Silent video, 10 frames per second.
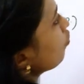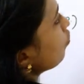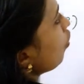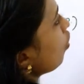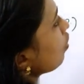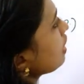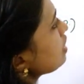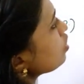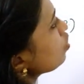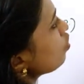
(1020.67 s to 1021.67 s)
4
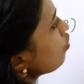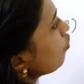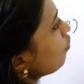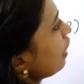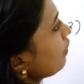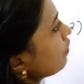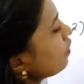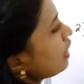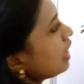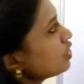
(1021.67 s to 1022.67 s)
is to 5.
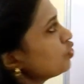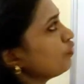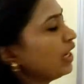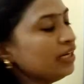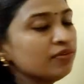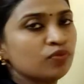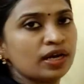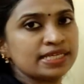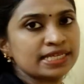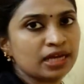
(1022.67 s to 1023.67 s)
You are asked to find what is the